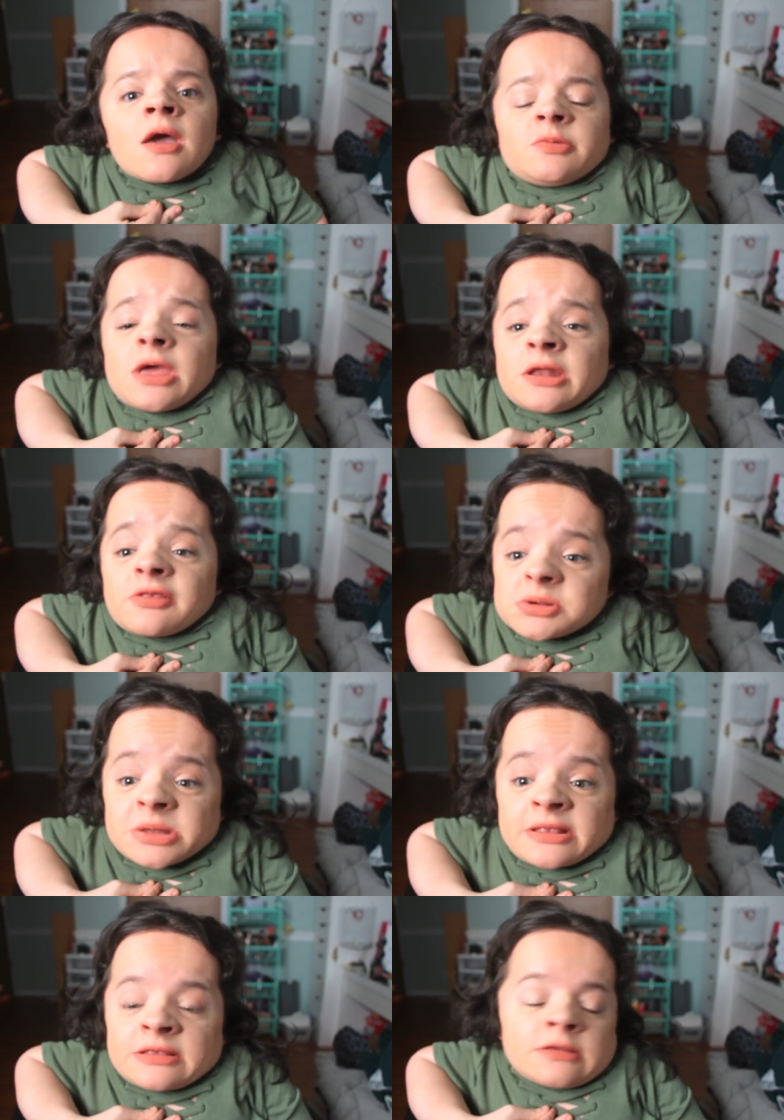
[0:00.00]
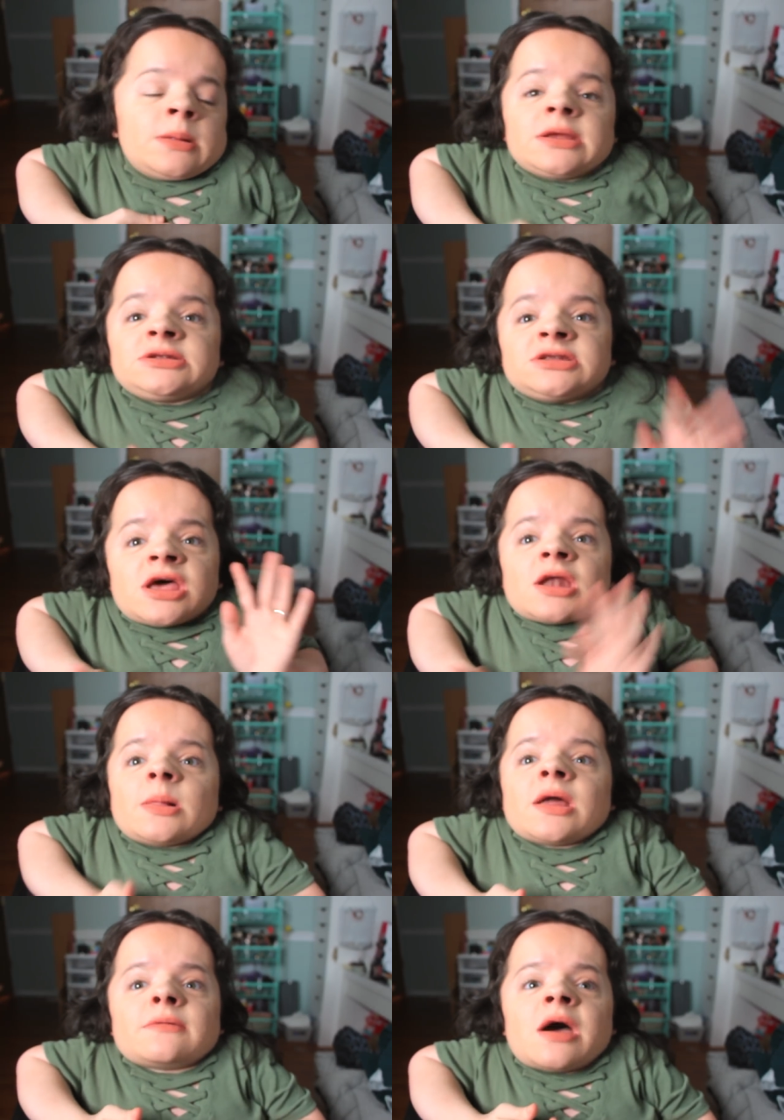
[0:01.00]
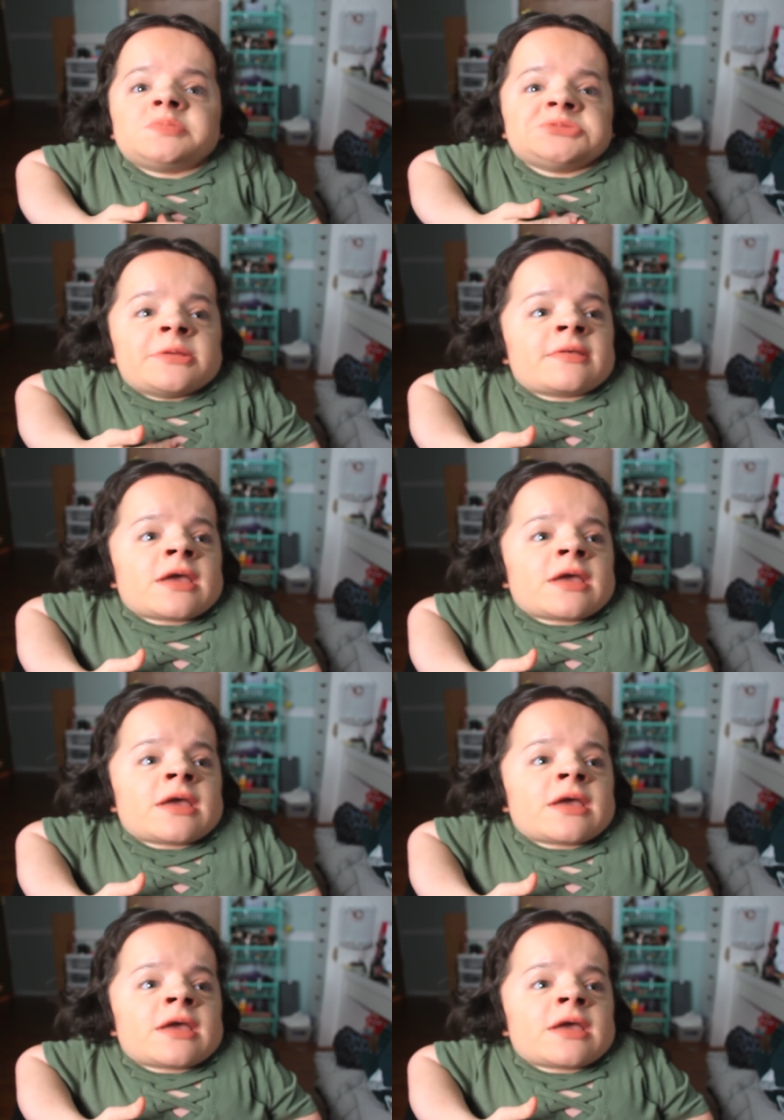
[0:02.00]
To be honest, there's just like not a lot of options.